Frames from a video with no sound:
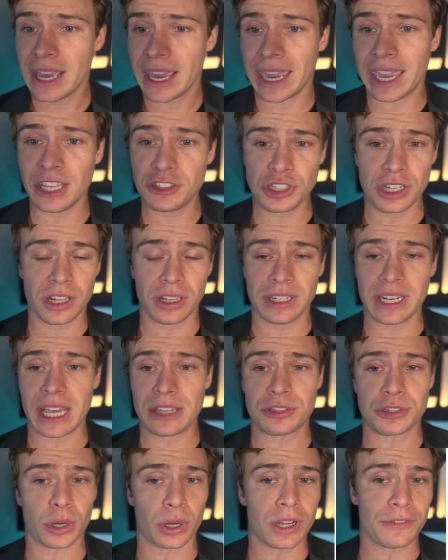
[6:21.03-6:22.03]
A J Dillon
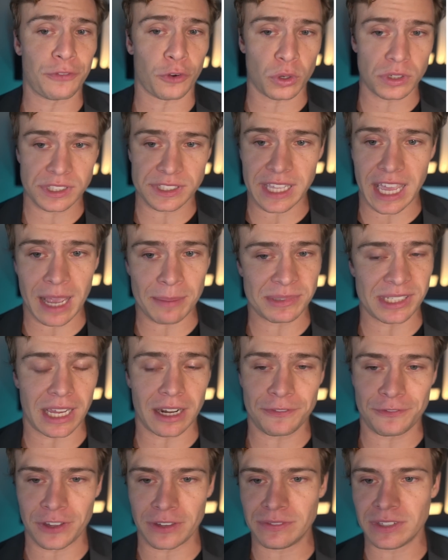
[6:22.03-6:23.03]
had thirty-four snaps out
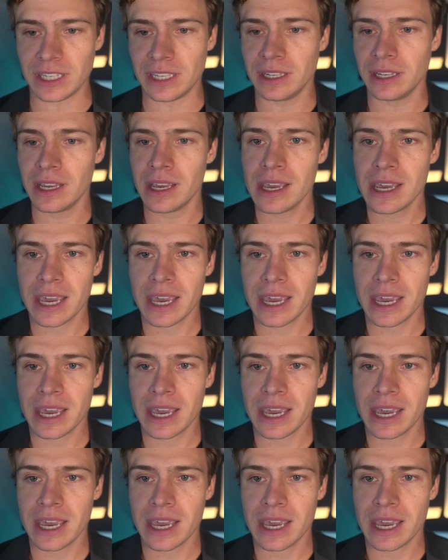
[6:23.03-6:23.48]
of fifty.